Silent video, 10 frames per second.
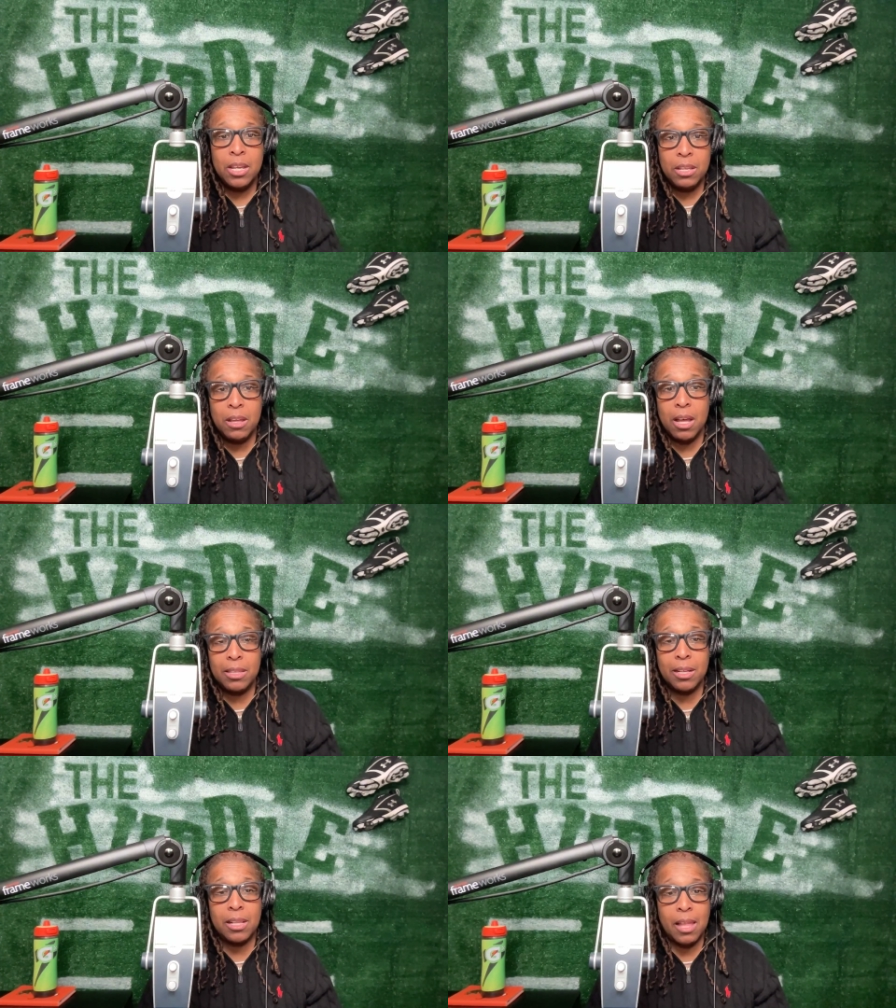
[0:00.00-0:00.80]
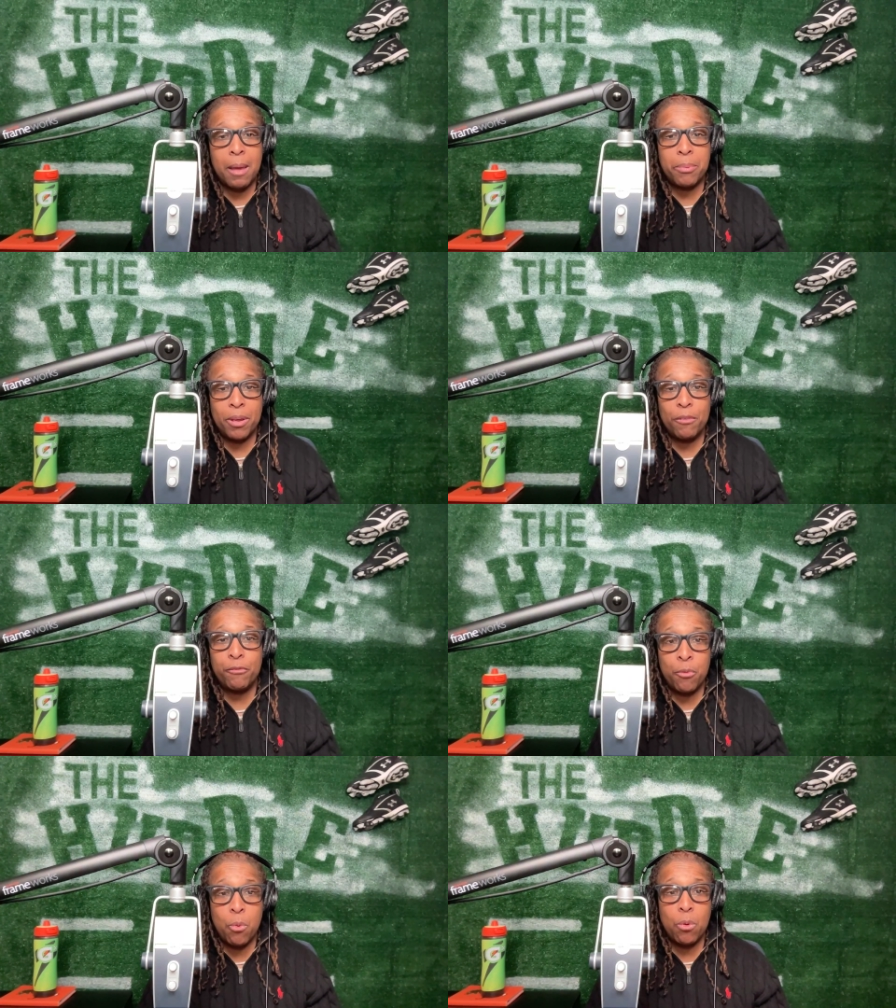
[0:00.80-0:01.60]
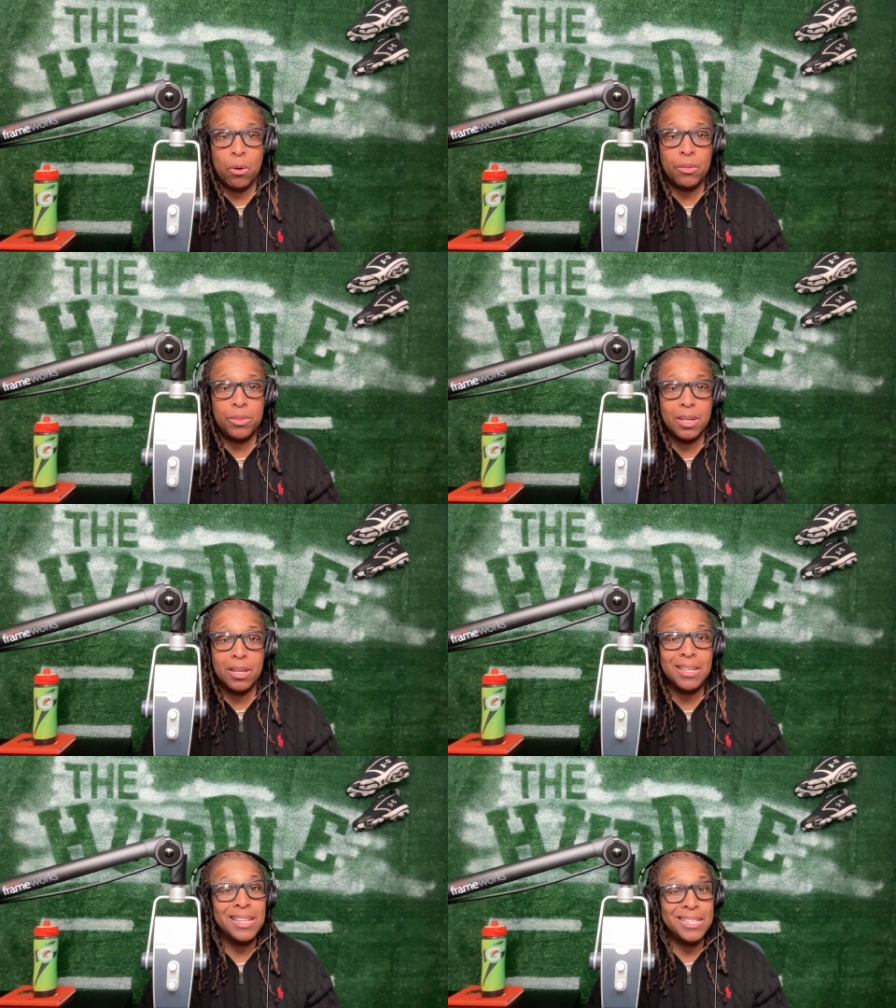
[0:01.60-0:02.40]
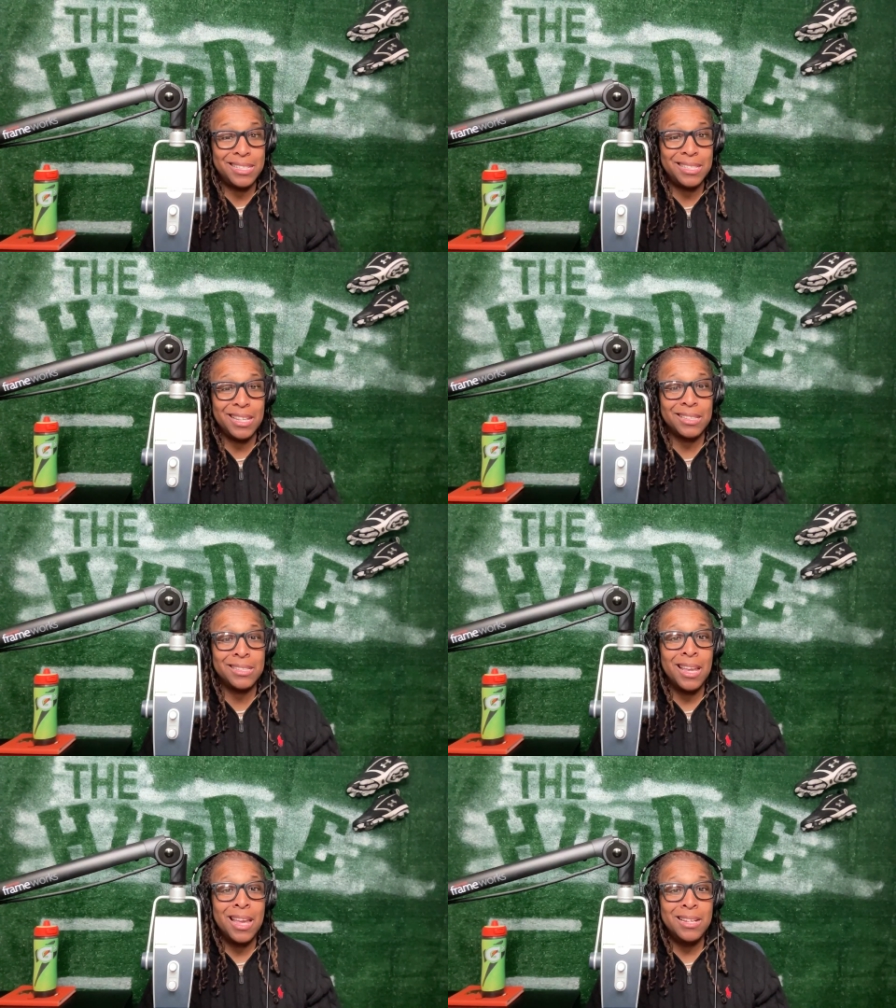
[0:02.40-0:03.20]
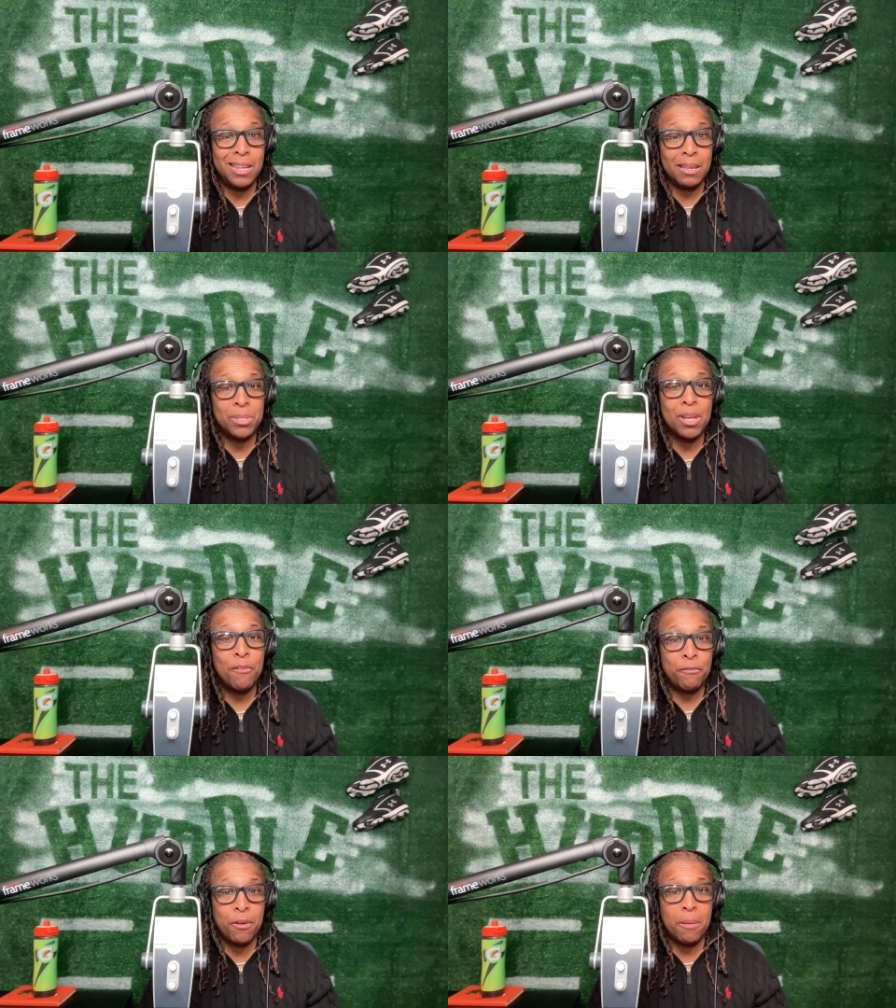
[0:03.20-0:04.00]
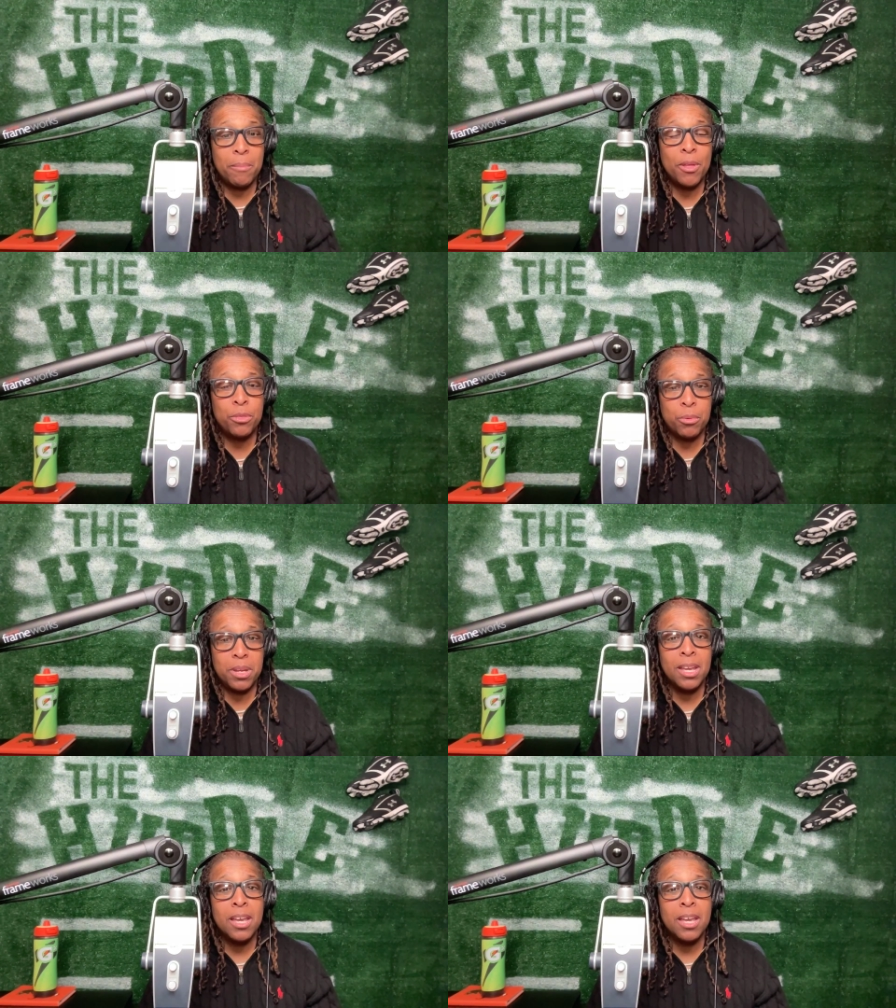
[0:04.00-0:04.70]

the clapping for the 6 tips from 3-6.